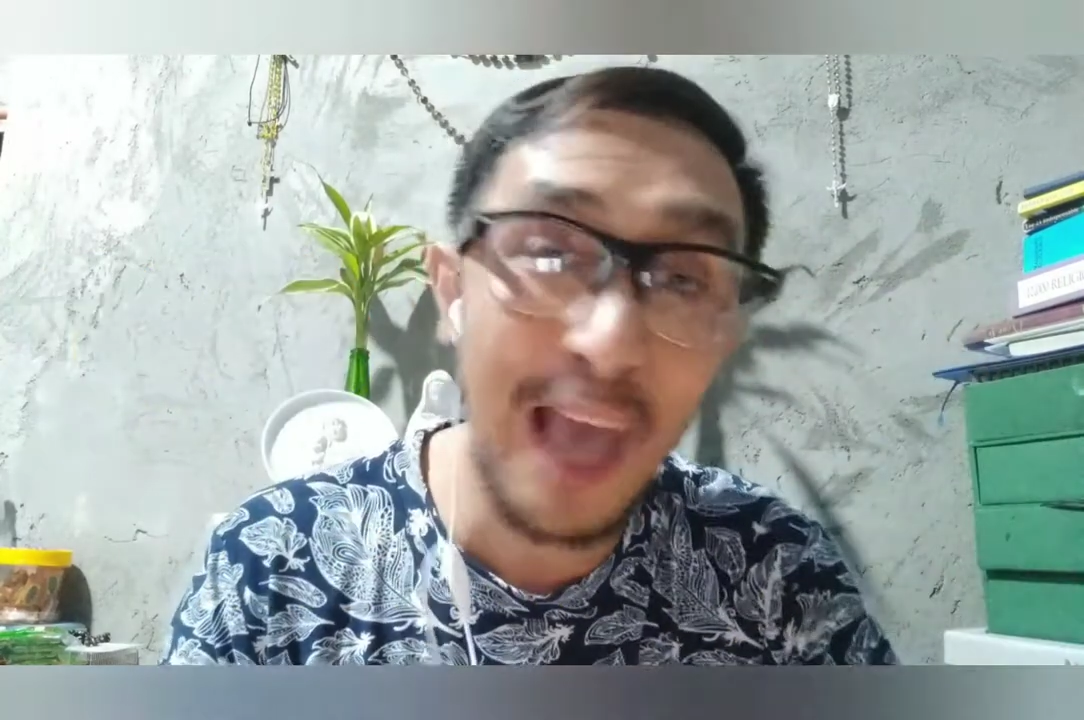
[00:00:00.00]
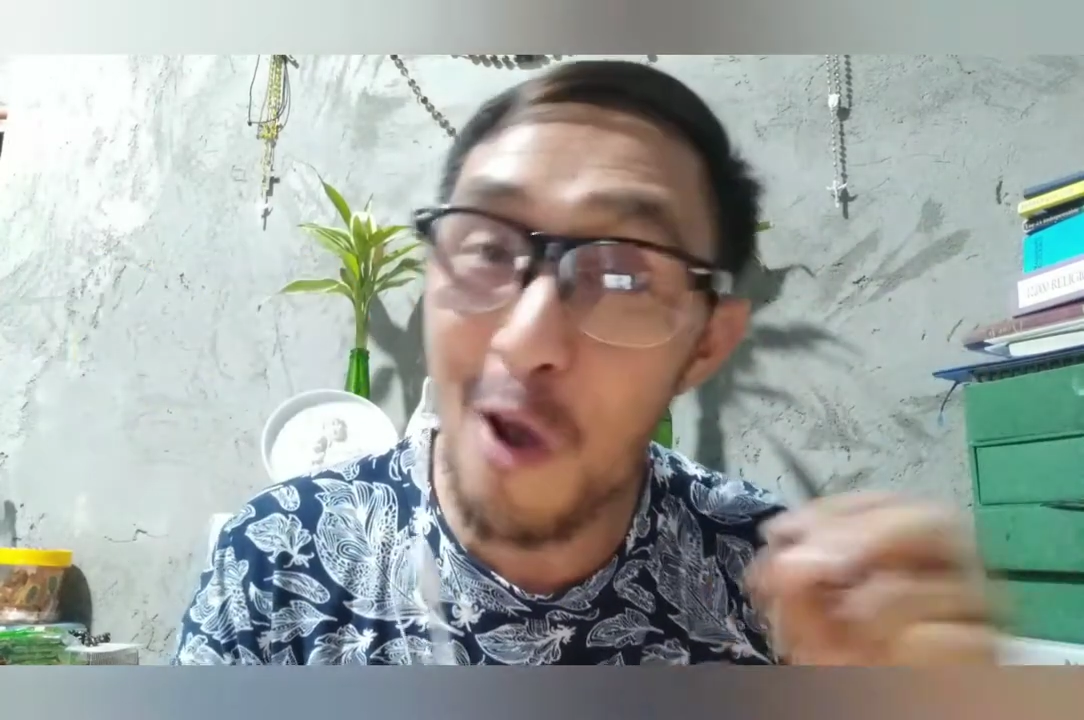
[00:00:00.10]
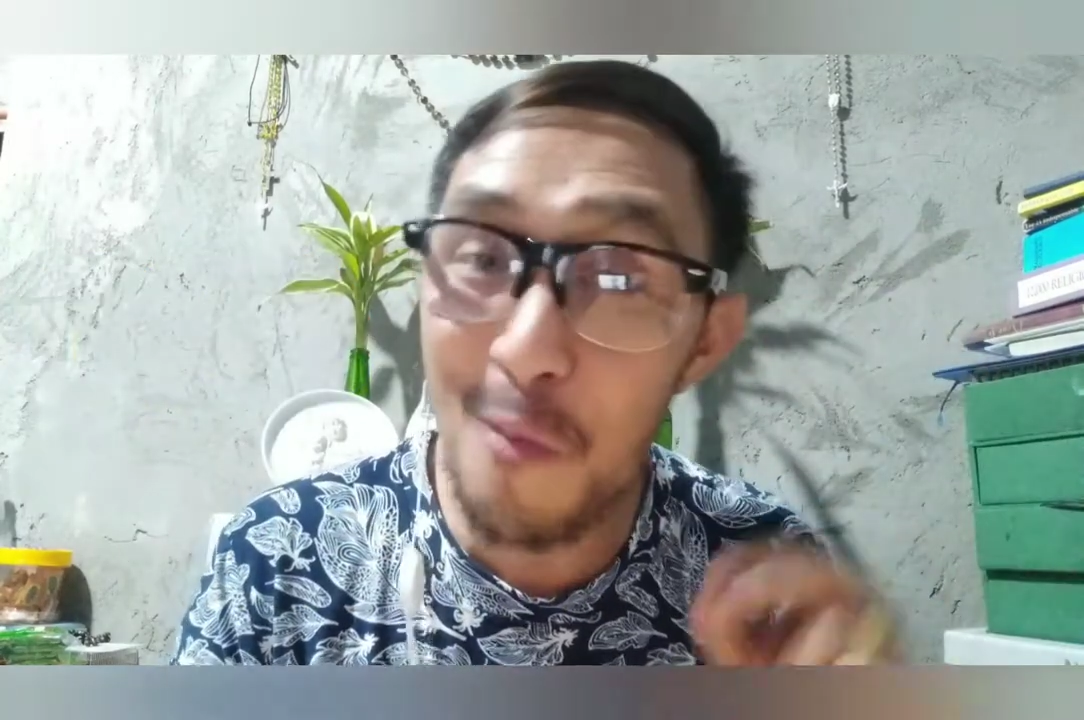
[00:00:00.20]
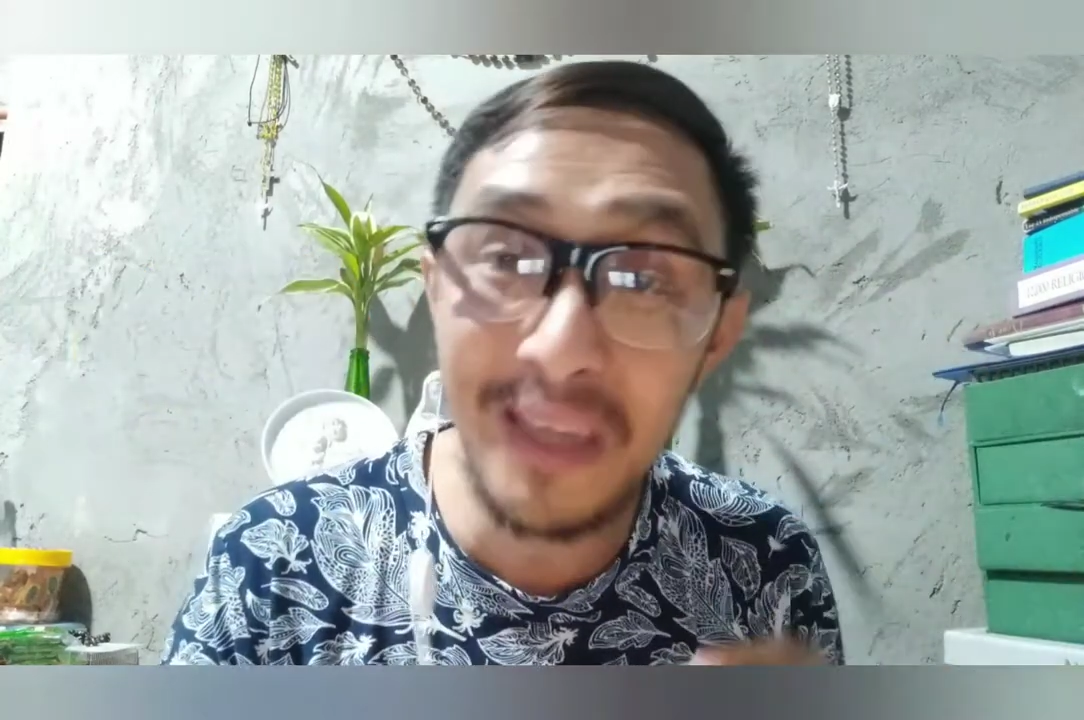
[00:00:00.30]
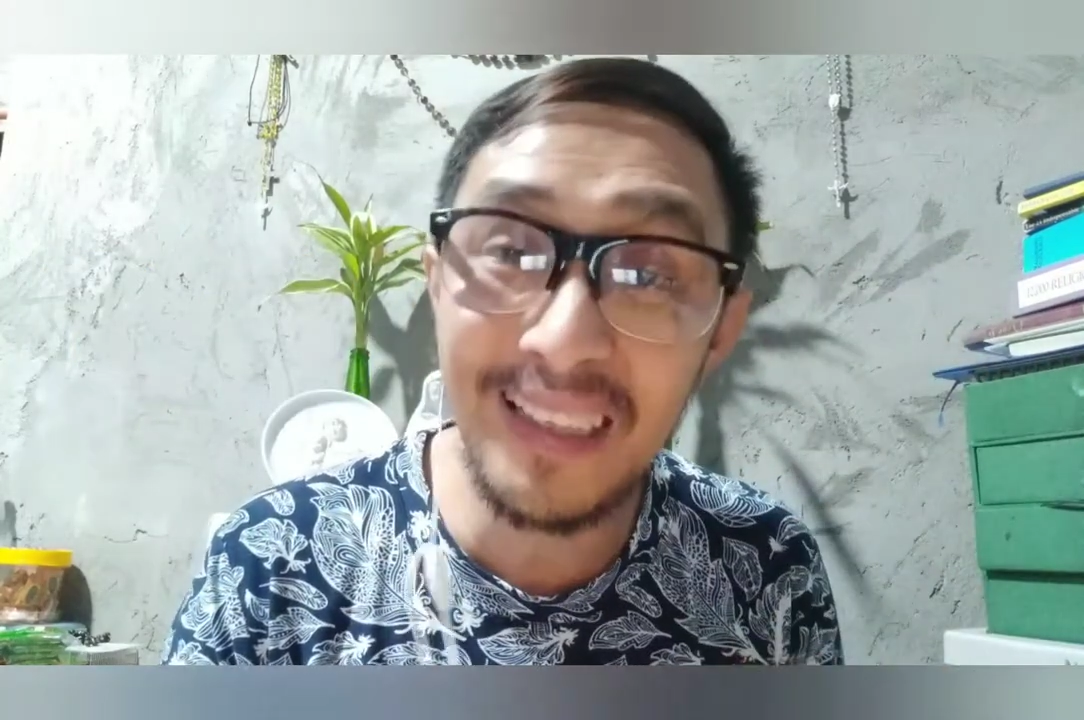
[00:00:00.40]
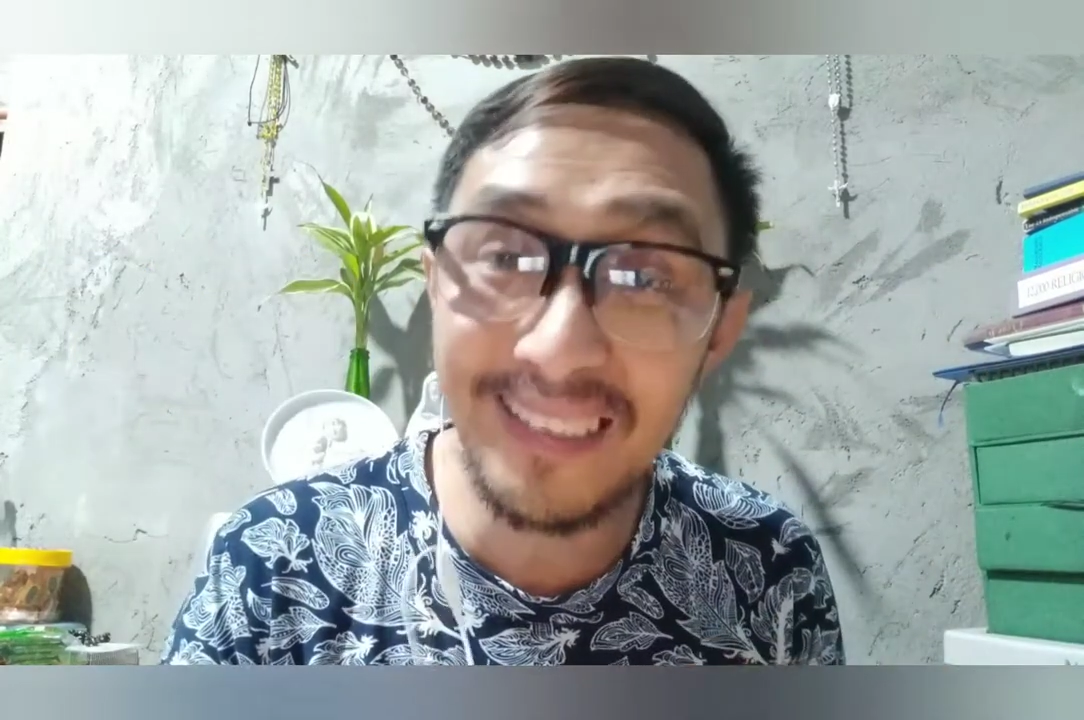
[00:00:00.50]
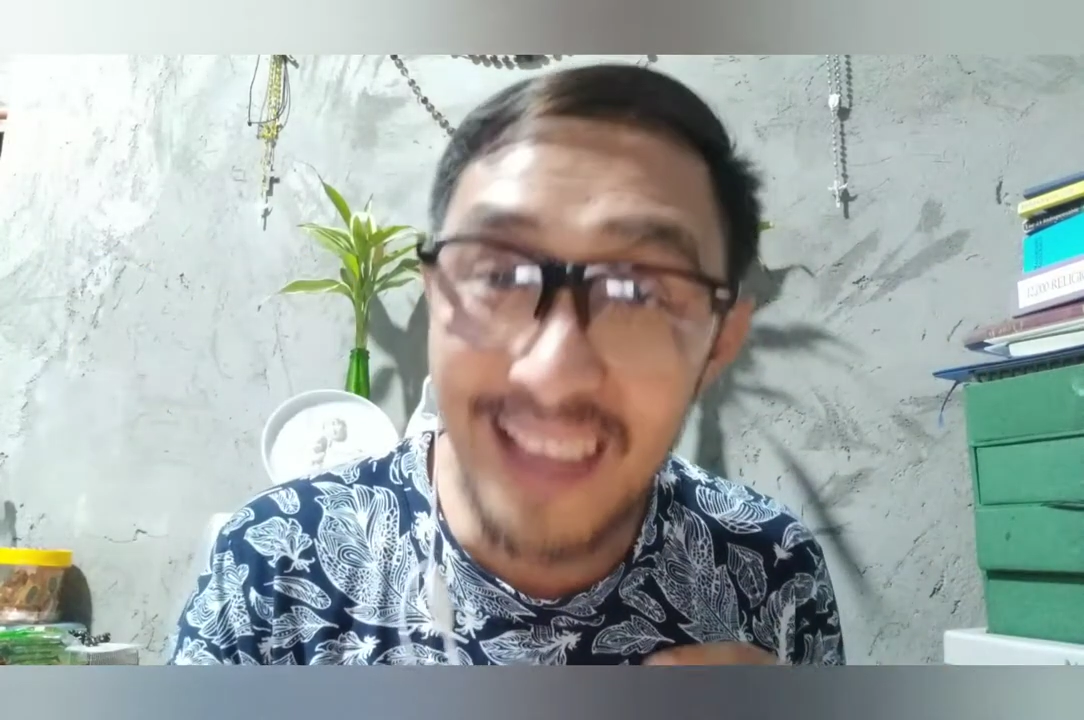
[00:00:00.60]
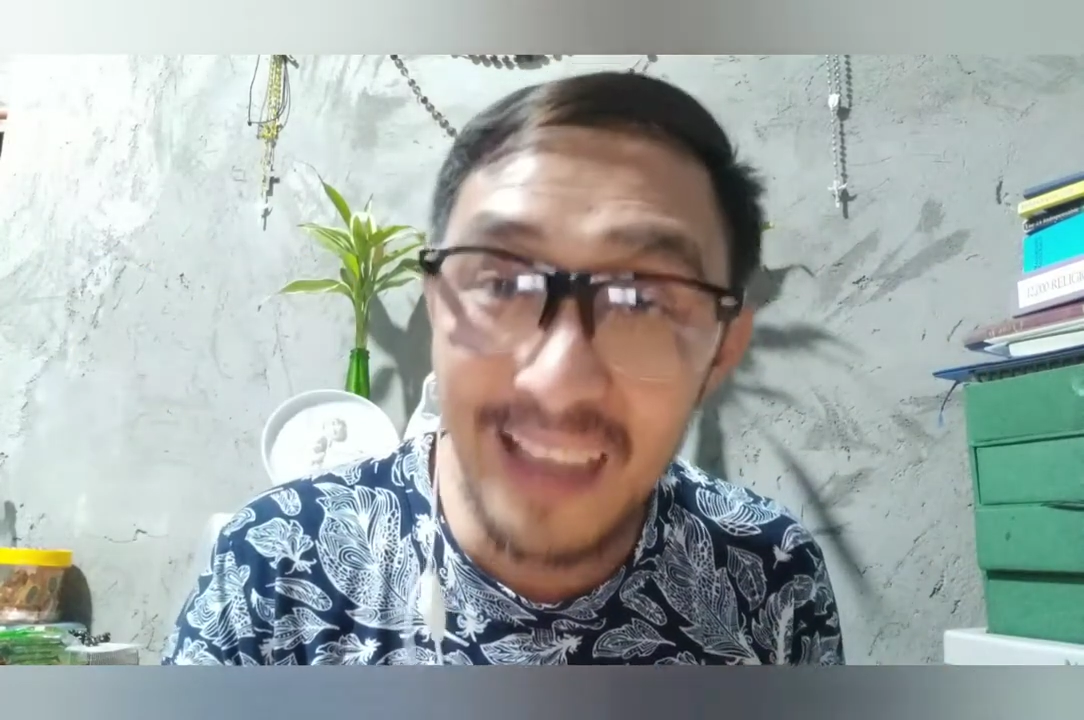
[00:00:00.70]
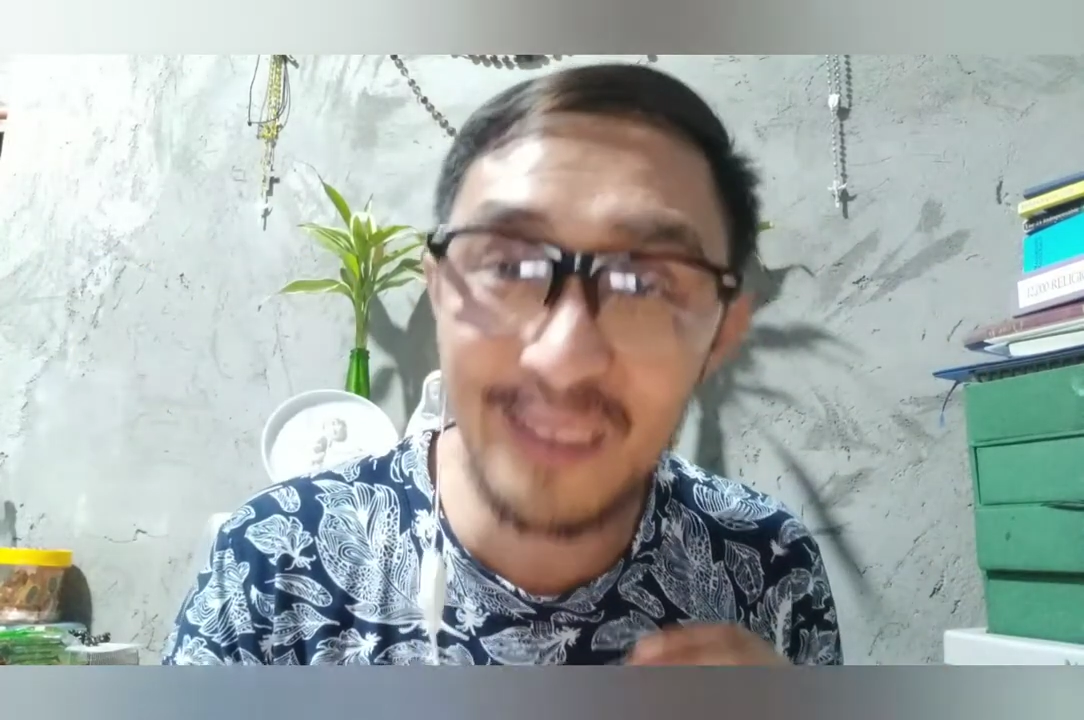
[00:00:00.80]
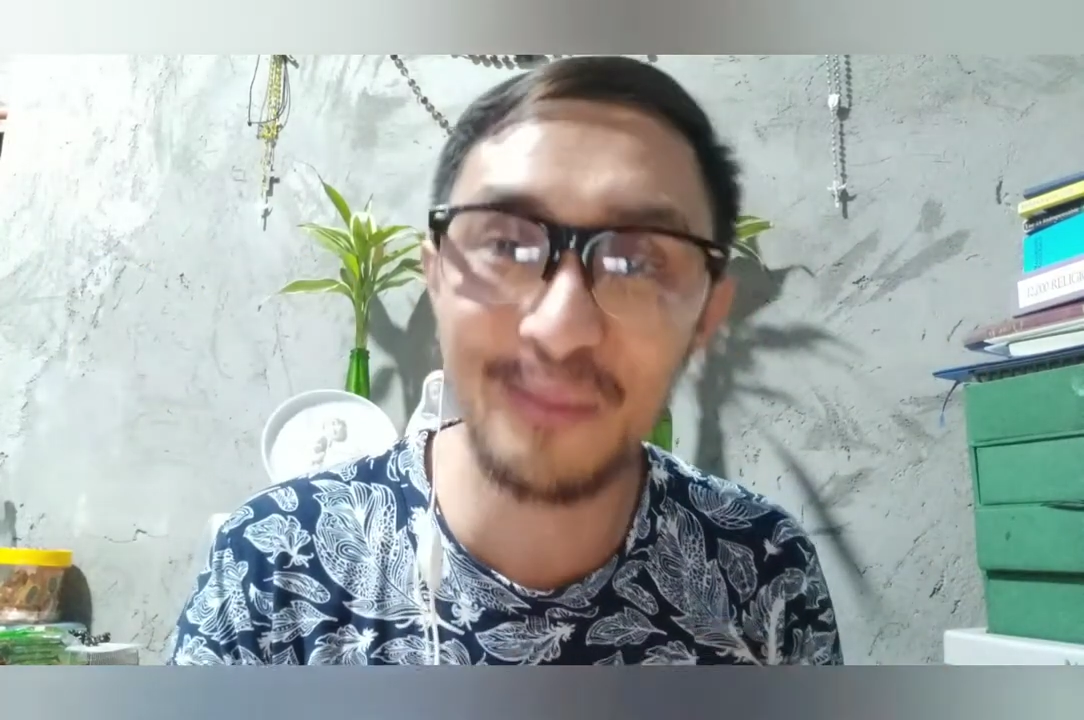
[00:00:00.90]
How many
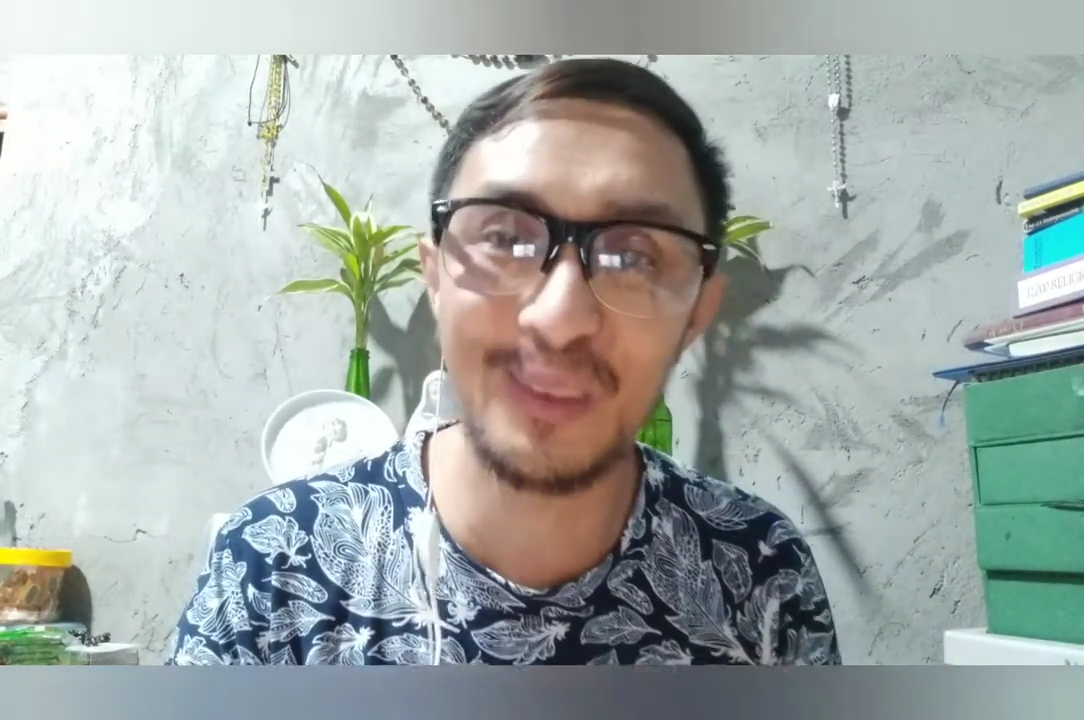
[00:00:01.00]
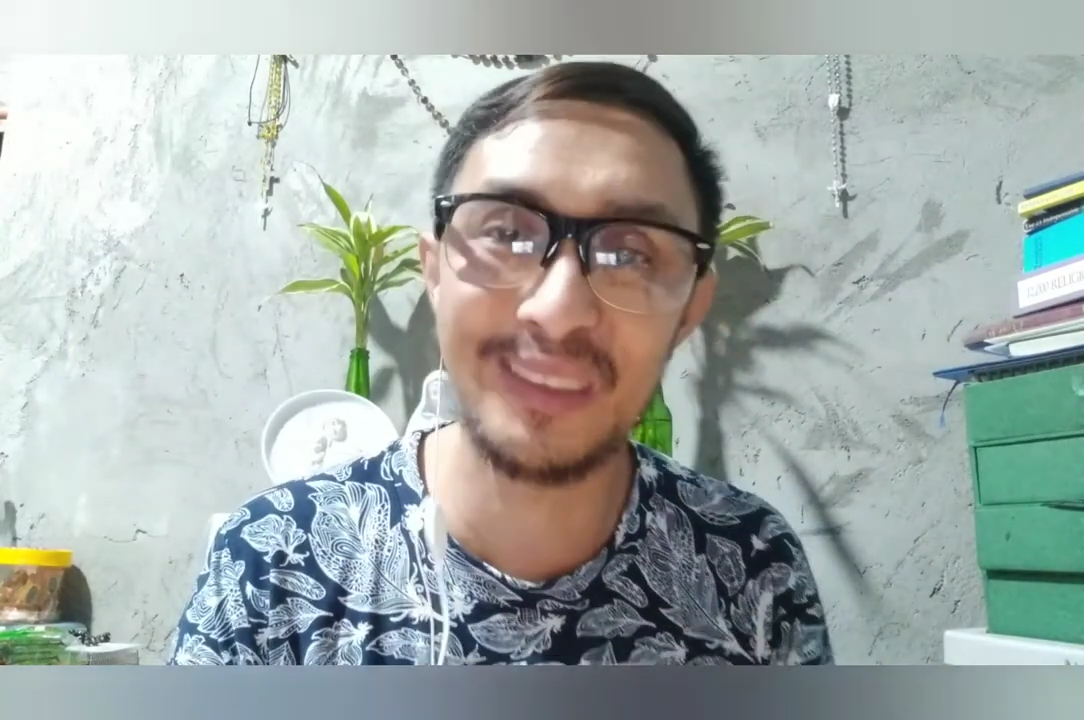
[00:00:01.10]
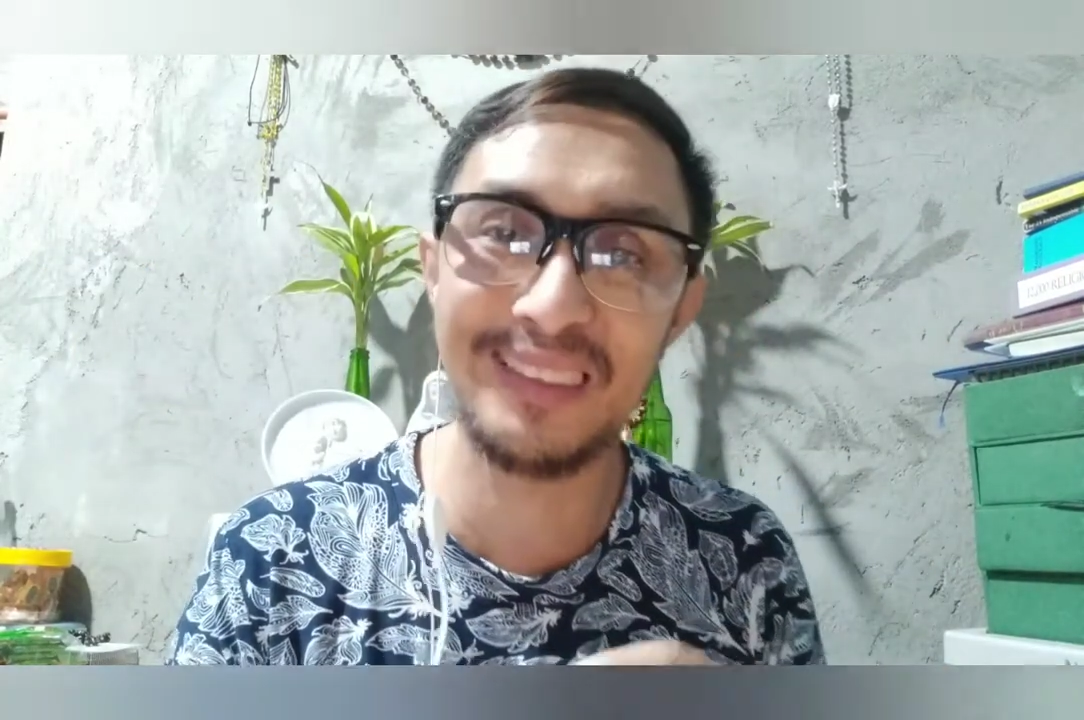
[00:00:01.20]
times?